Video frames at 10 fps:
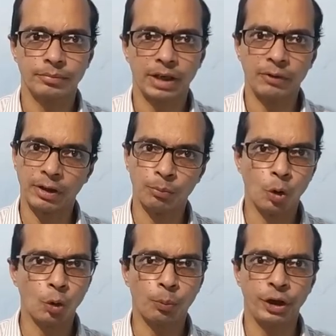And one
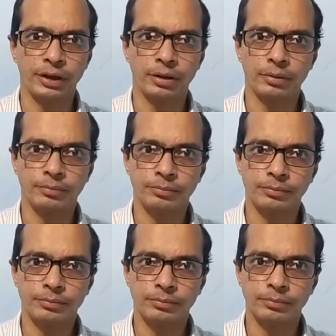more point,
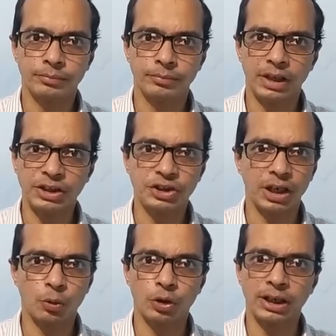these
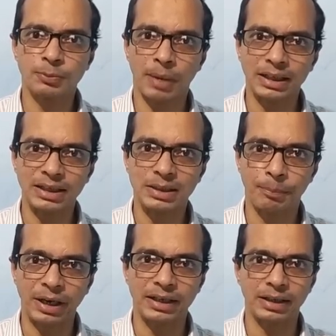shareholders
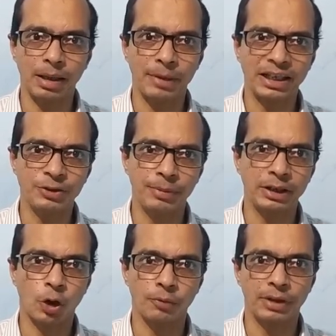participate in the
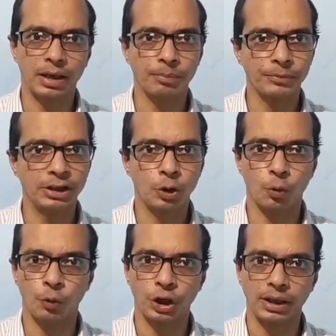management of the company through
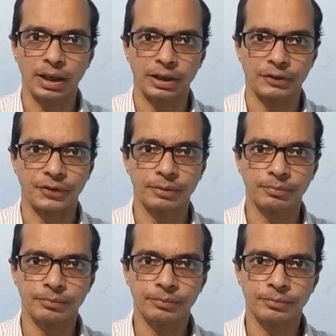voting rights.
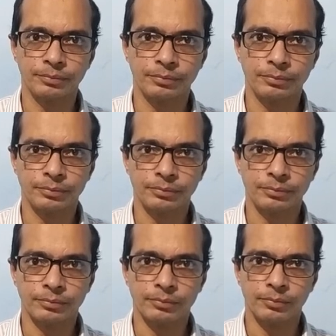
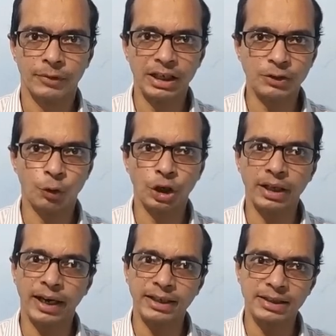These voting
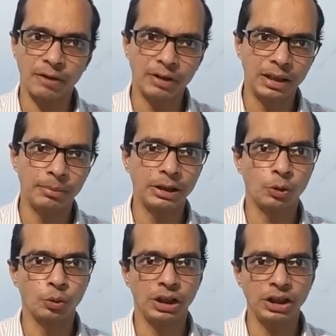rights are available
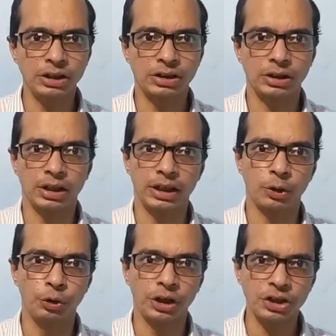to
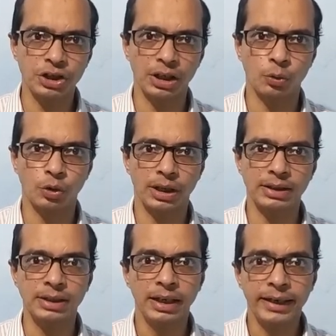equity
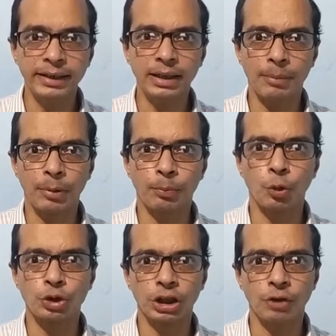shareholders in the
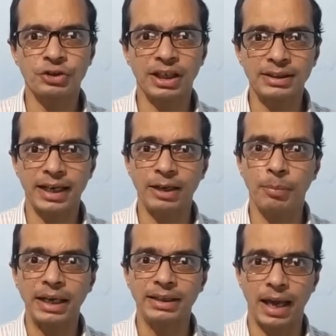proportion of shares held
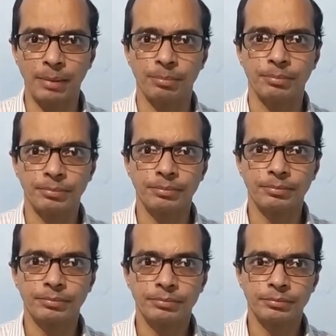by them,
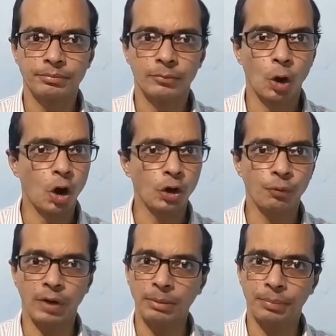not
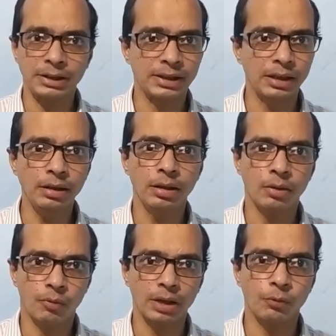one person,
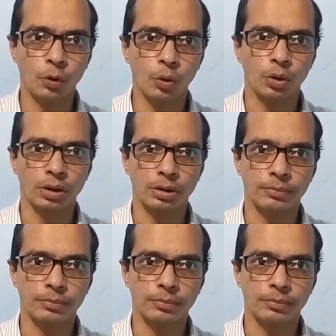one vote.